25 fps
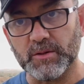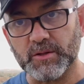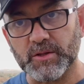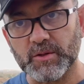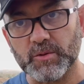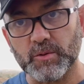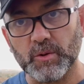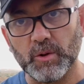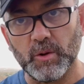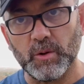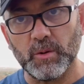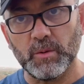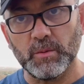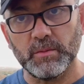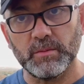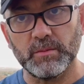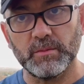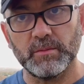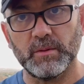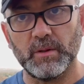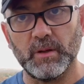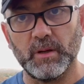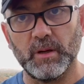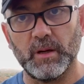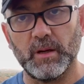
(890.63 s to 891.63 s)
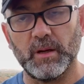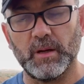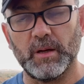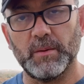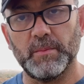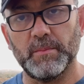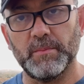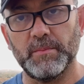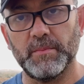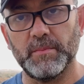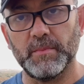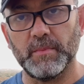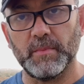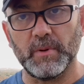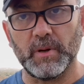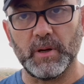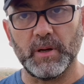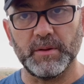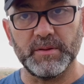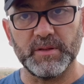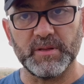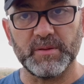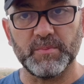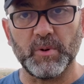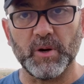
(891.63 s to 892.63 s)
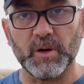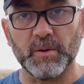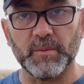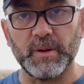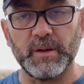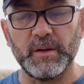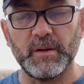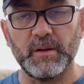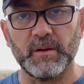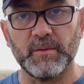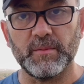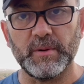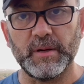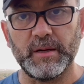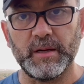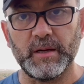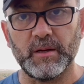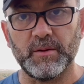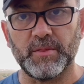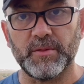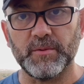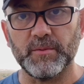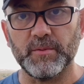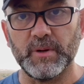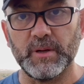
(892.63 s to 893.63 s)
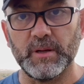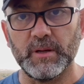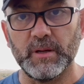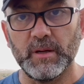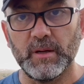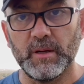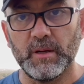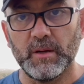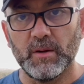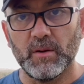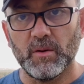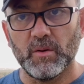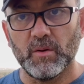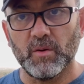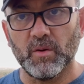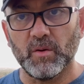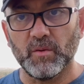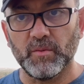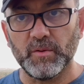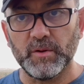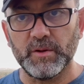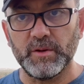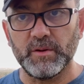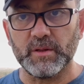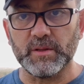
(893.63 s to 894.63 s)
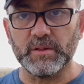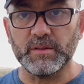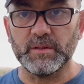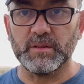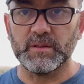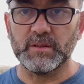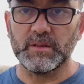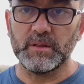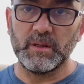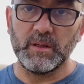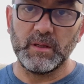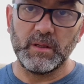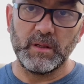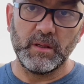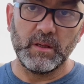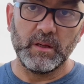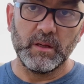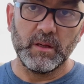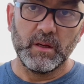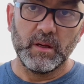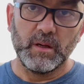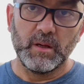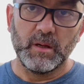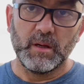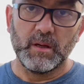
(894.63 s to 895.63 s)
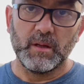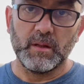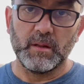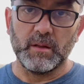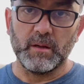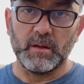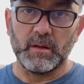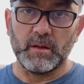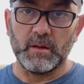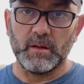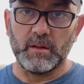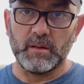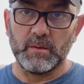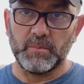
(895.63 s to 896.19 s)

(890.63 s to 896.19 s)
scroll on this part right here right now through it. Hopefully you can see the